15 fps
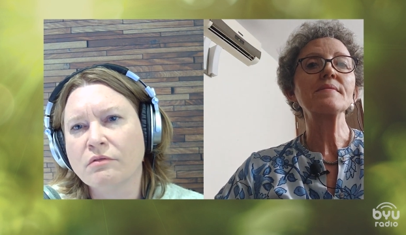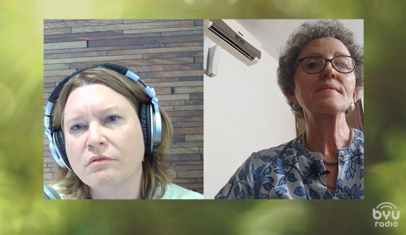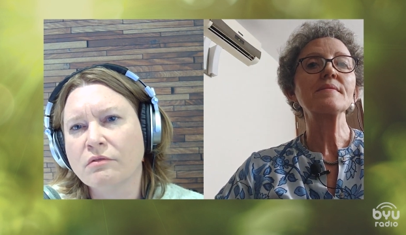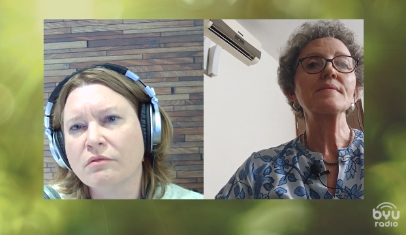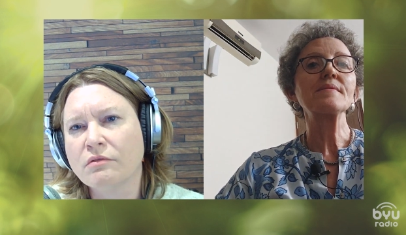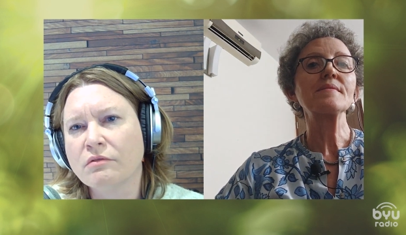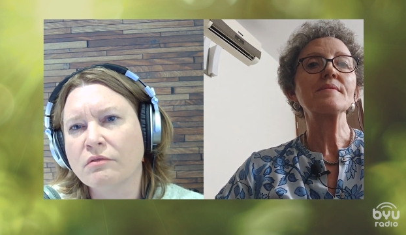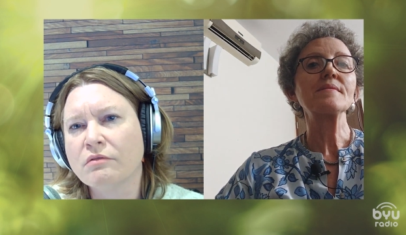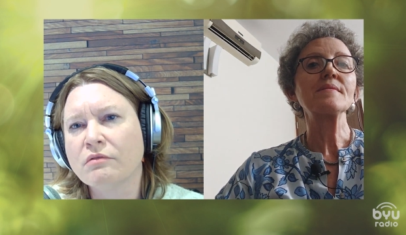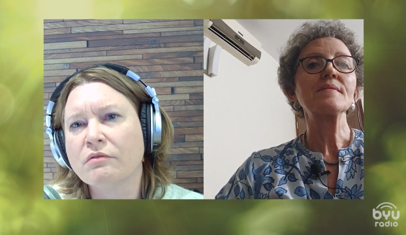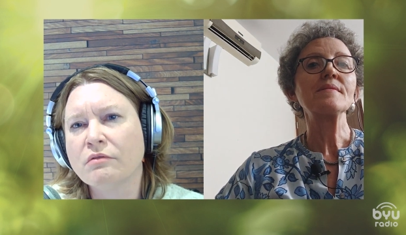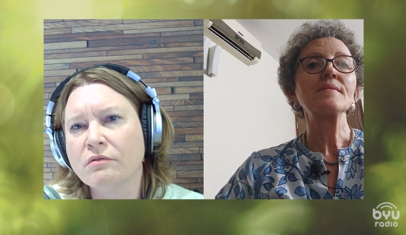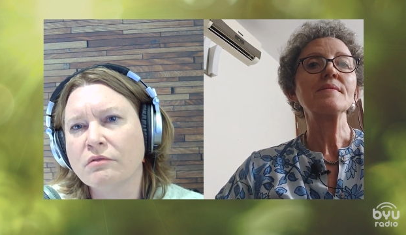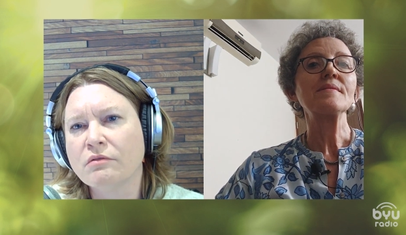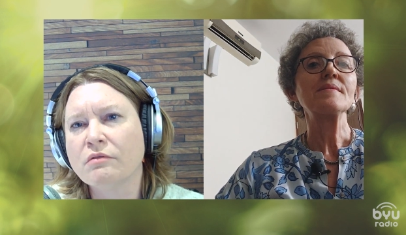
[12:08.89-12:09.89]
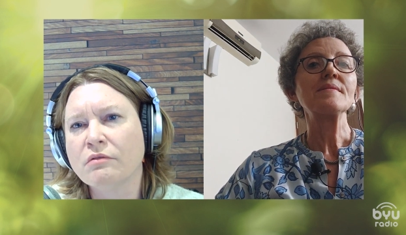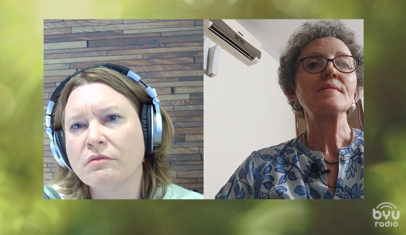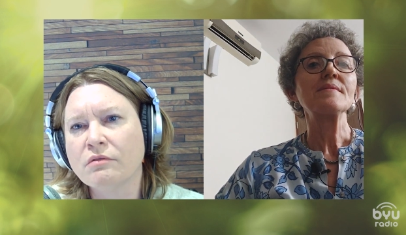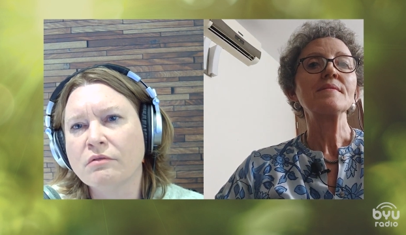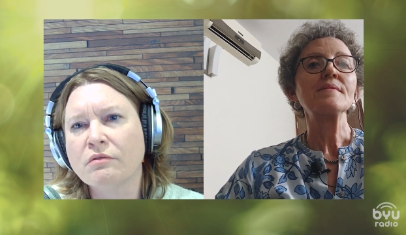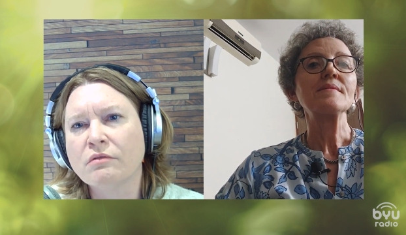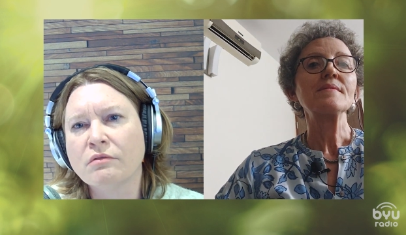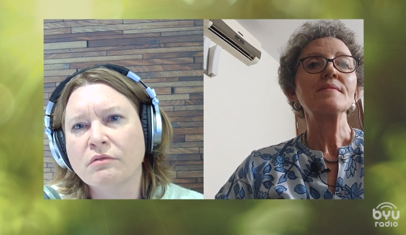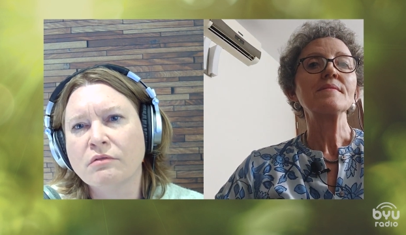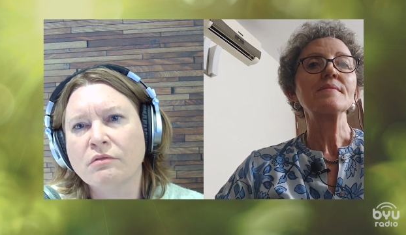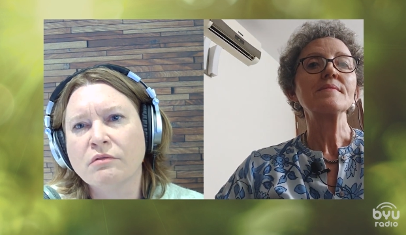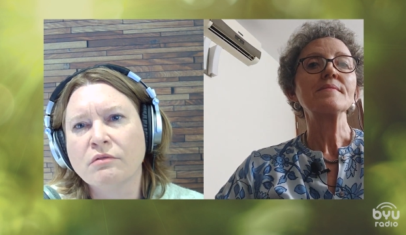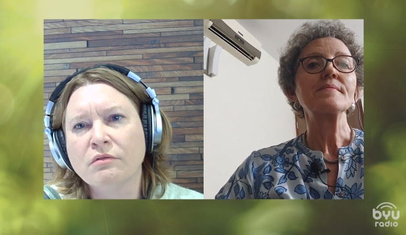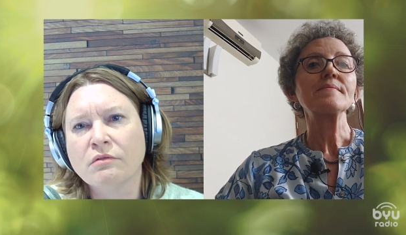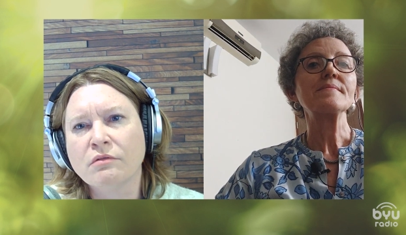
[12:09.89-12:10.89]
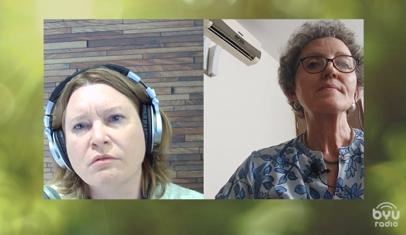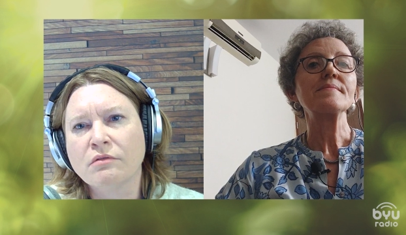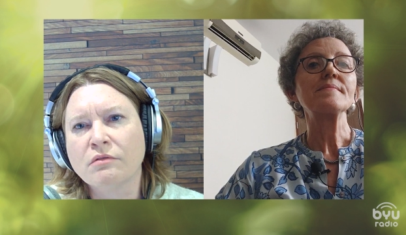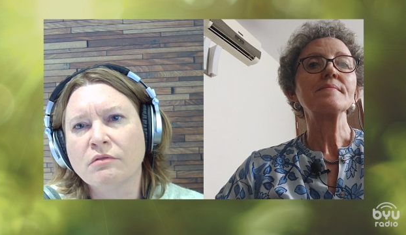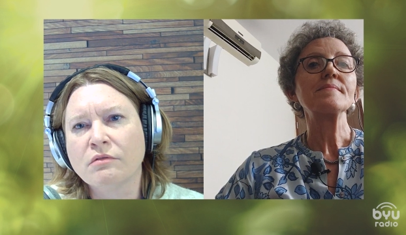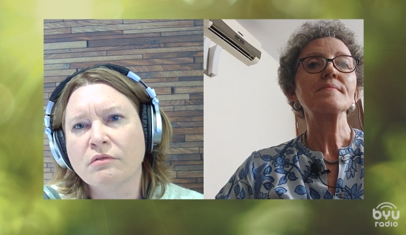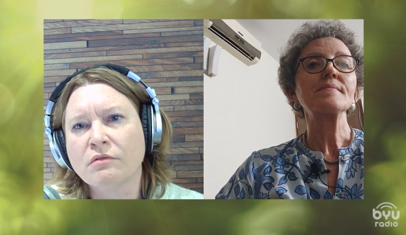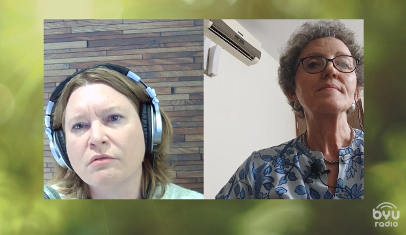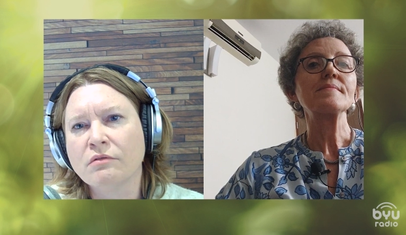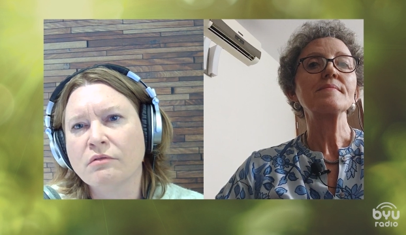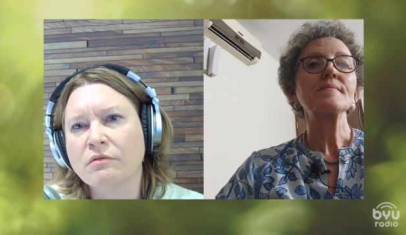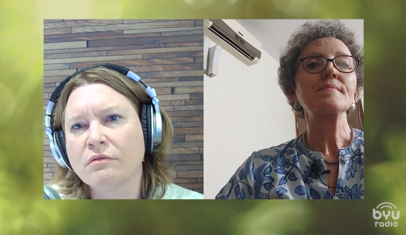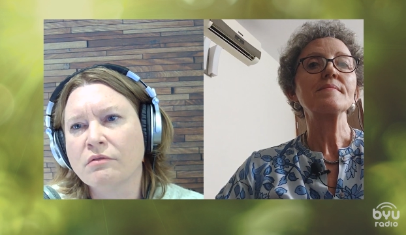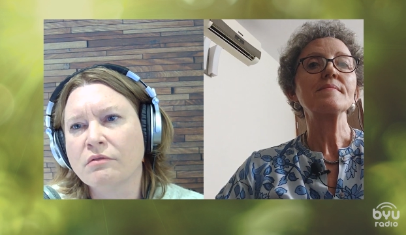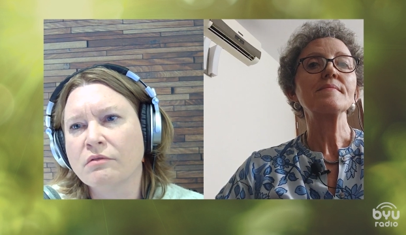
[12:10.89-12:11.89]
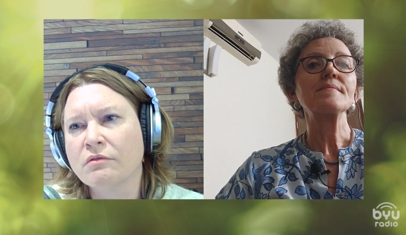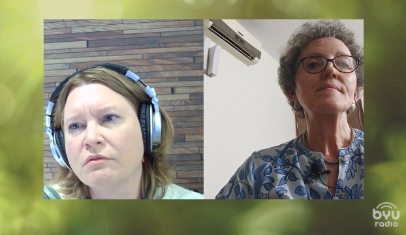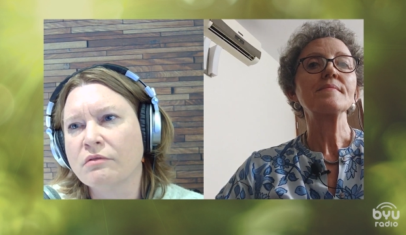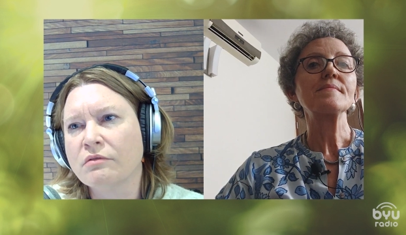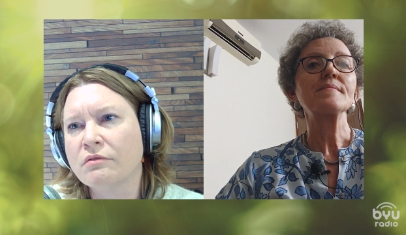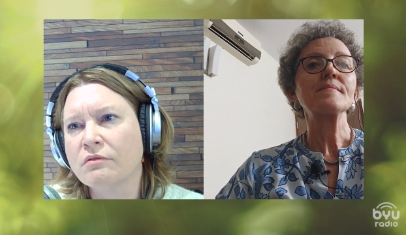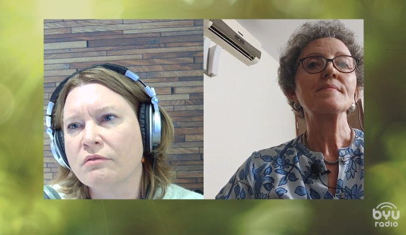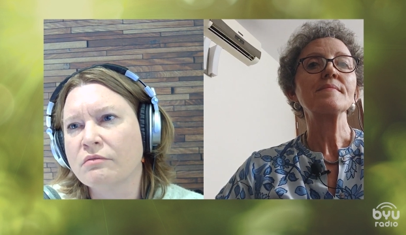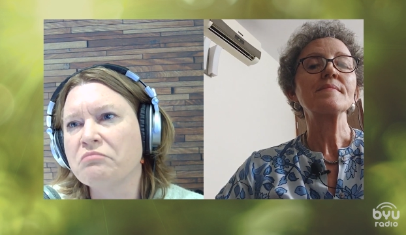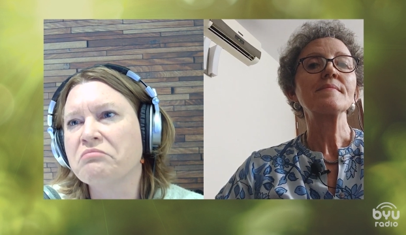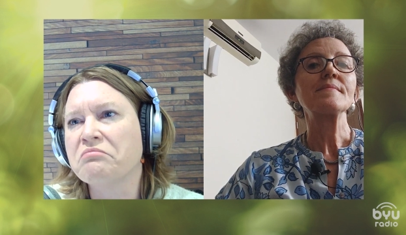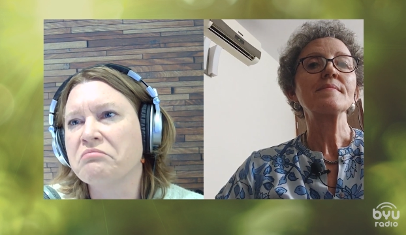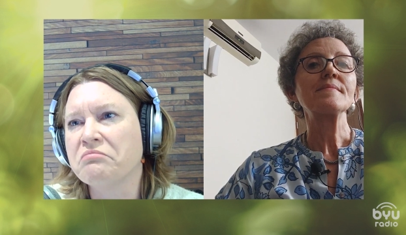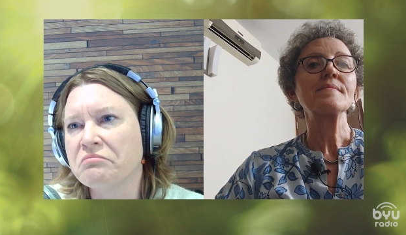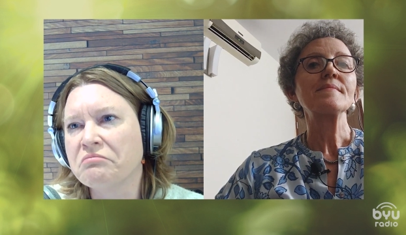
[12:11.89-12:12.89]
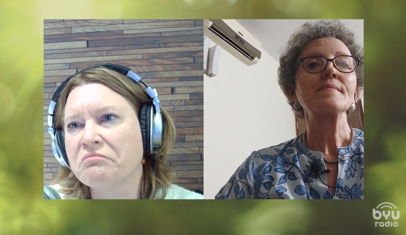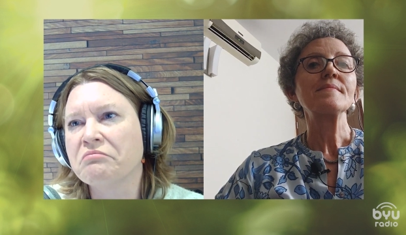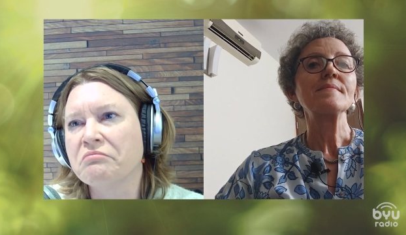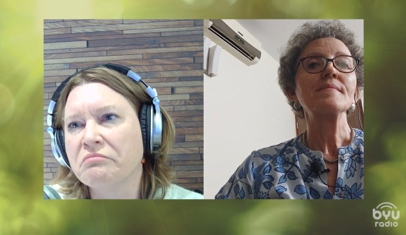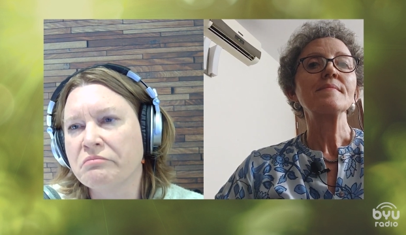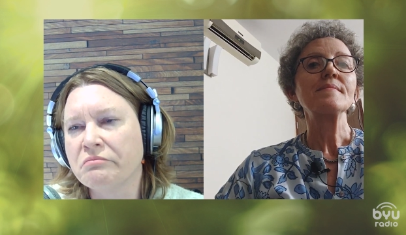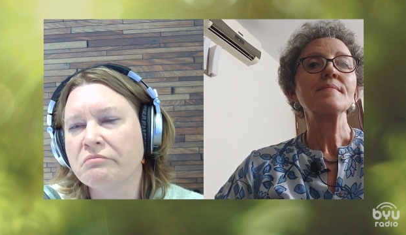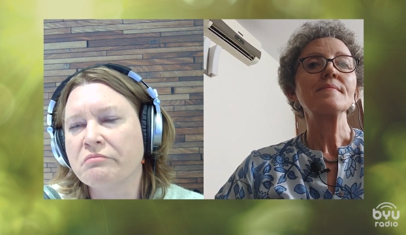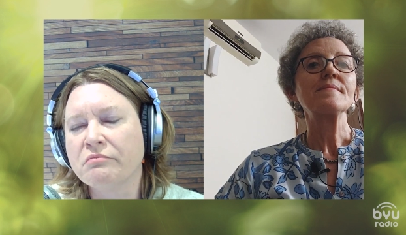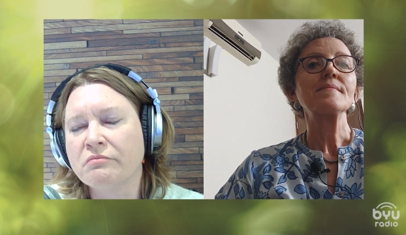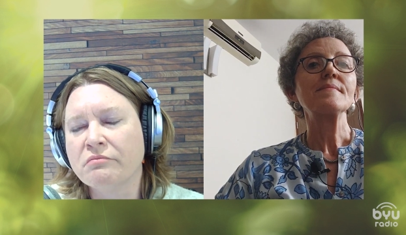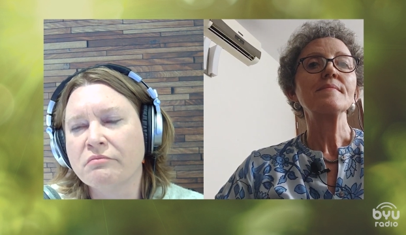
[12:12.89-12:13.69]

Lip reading: (silence)